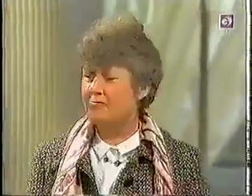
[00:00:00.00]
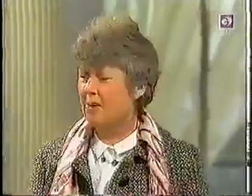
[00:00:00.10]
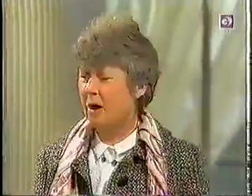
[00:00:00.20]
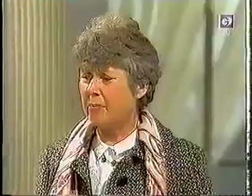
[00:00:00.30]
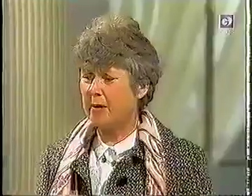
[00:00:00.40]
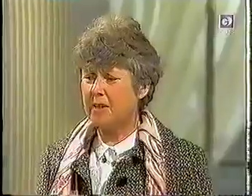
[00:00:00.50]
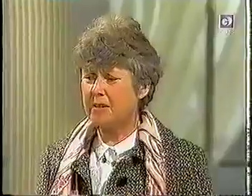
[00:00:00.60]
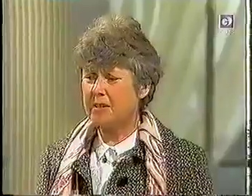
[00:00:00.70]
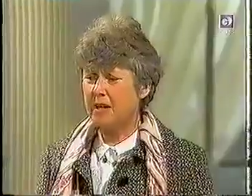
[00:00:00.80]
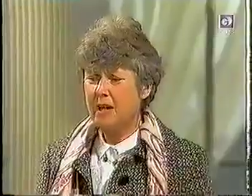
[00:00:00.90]

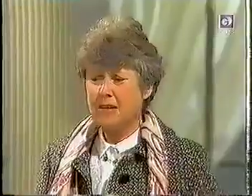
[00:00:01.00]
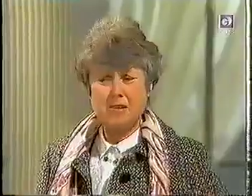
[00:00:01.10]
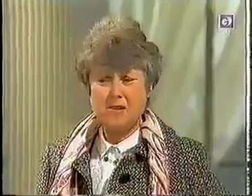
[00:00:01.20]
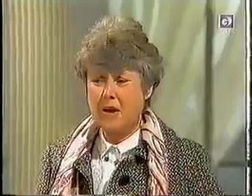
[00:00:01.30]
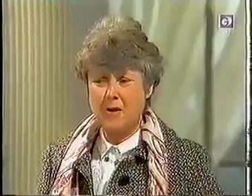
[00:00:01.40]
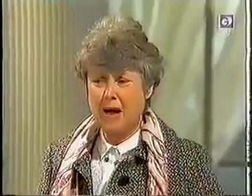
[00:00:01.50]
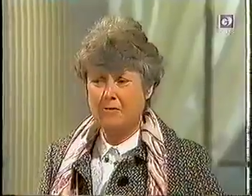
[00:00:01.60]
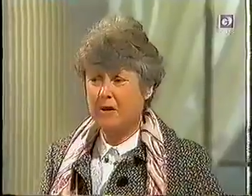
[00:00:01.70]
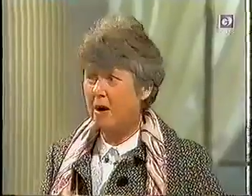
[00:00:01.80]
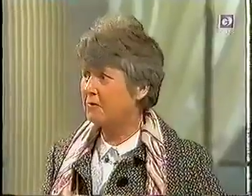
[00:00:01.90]
Robert? You know
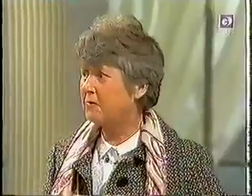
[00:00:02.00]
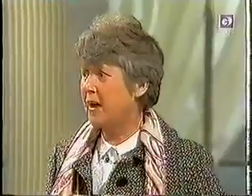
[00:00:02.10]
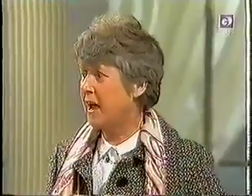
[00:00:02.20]
I've got